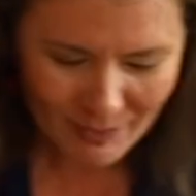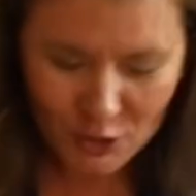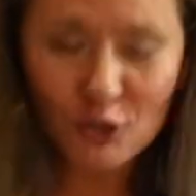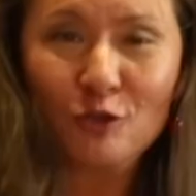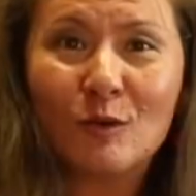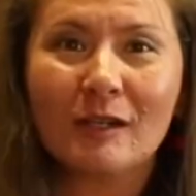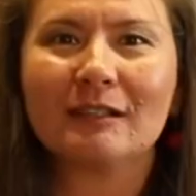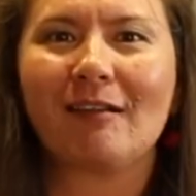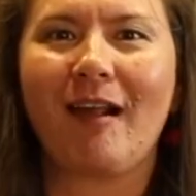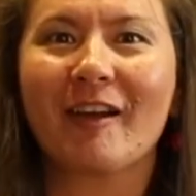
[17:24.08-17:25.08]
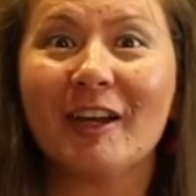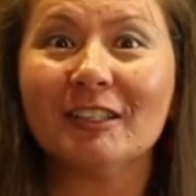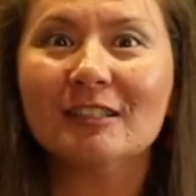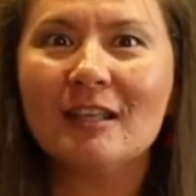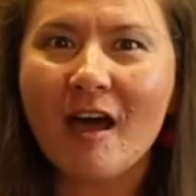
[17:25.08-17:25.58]
You are
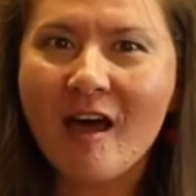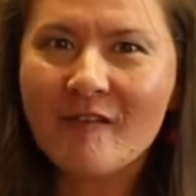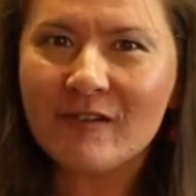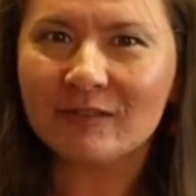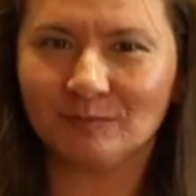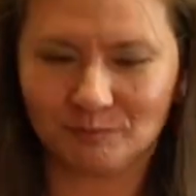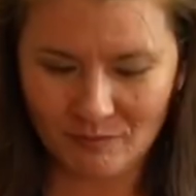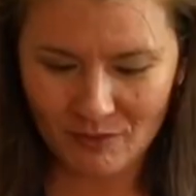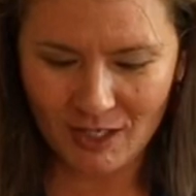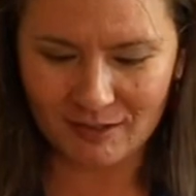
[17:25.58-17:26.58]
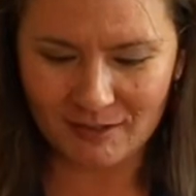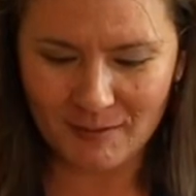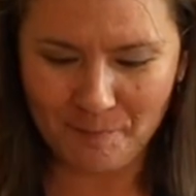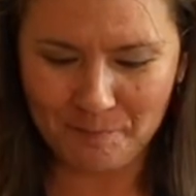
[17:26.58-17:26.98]
gonna love this.